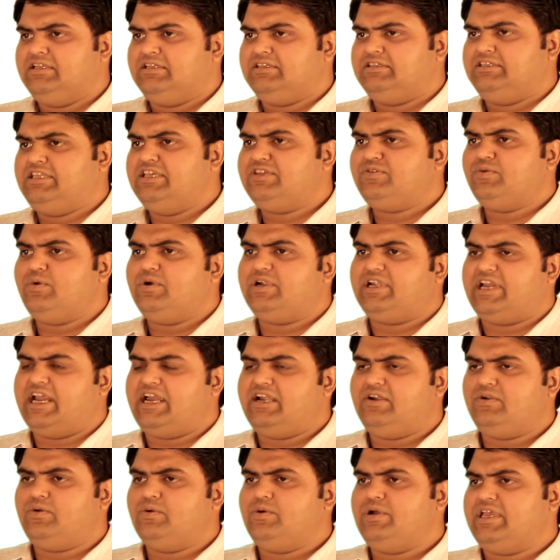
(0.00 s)
This would
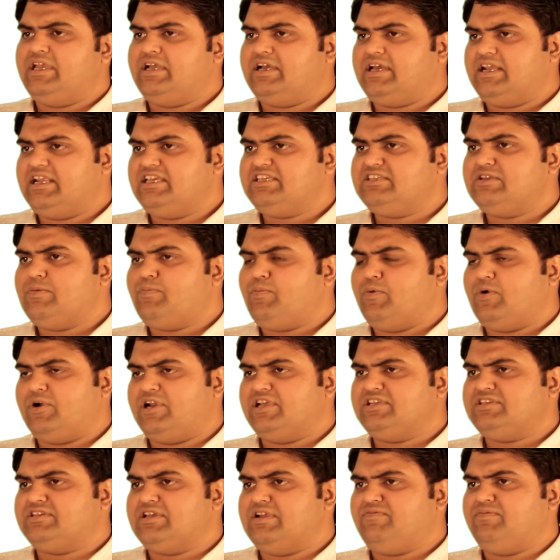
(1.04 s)
tend to increase the
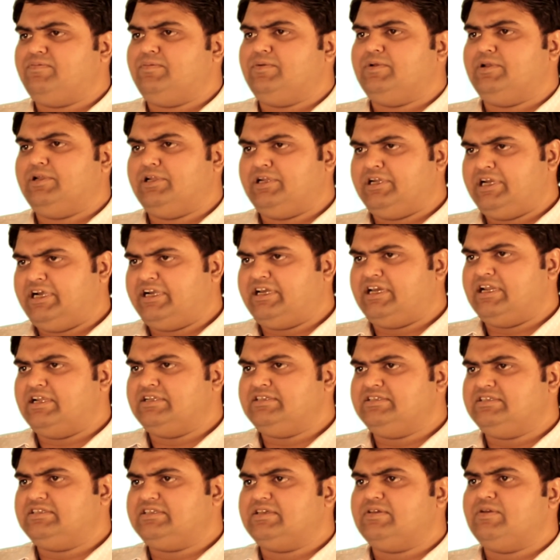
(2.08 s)
potential
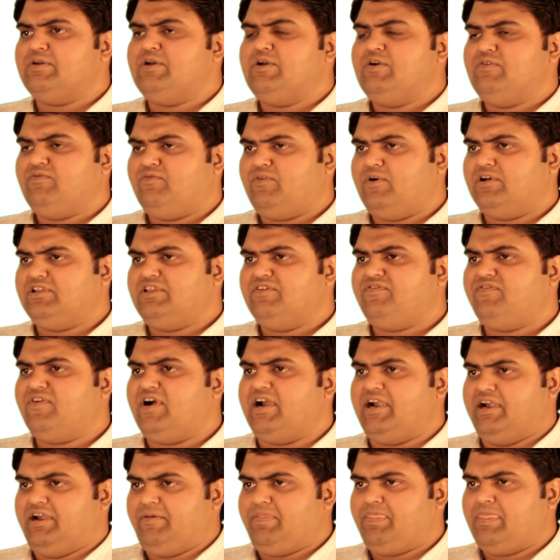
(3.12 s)
returns for the
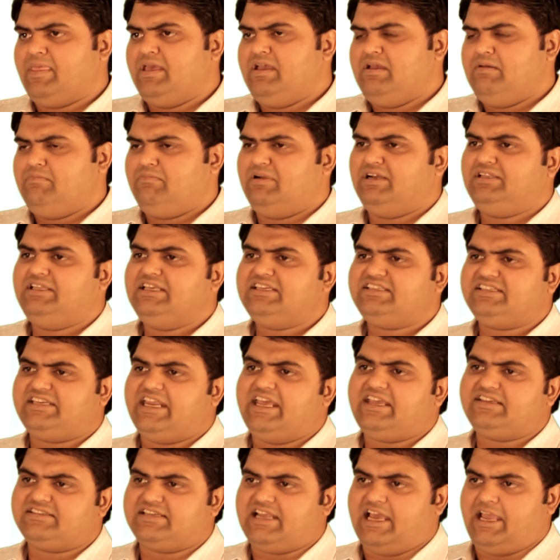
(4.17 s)
fund, but this
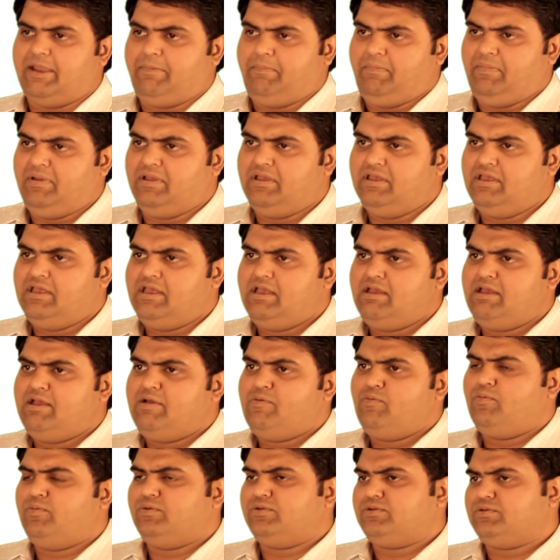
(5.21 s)
takes time.
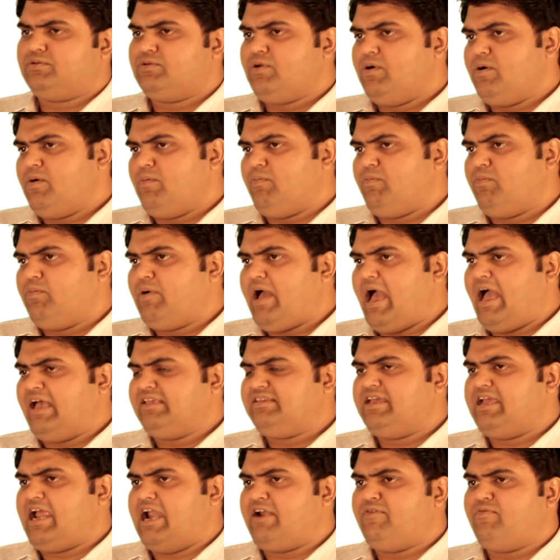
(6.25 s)
So
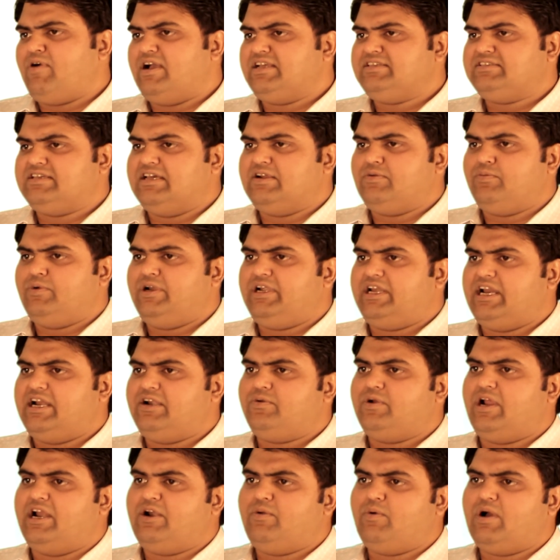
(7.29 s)
as an advisor, we tend
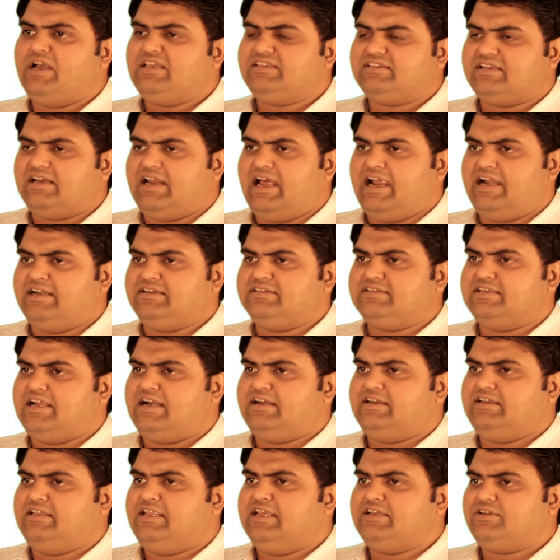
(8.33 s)
to advise clients
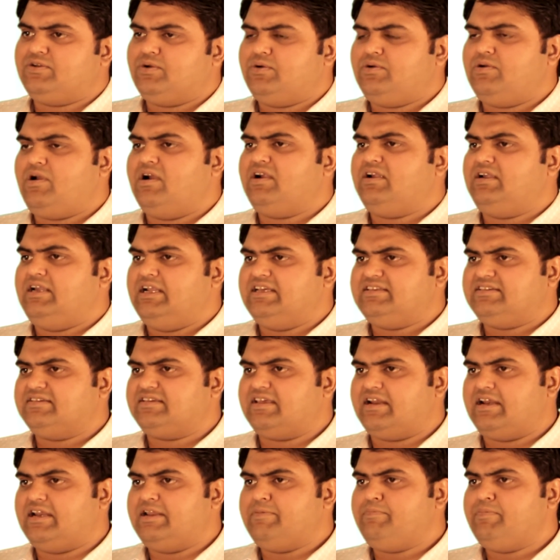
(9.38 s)
that they should not
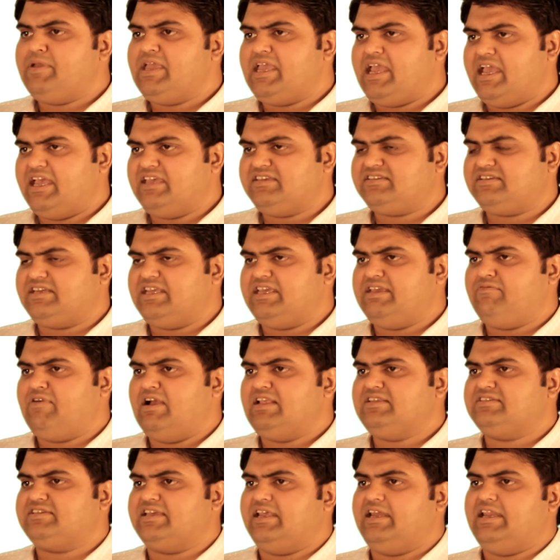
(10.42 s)
necessarily be hasty
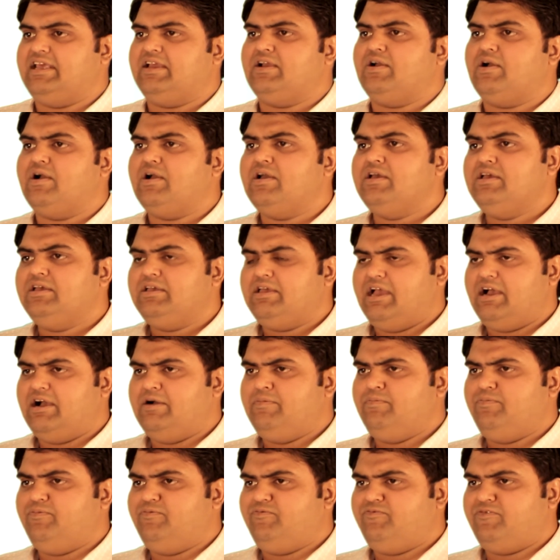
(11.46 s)
while selling
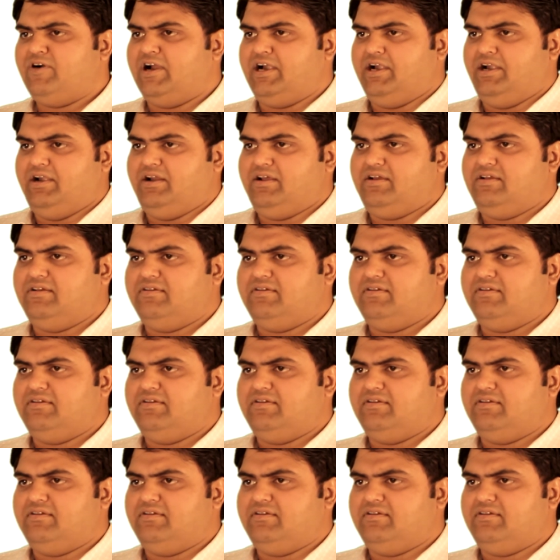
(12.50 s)
a fund.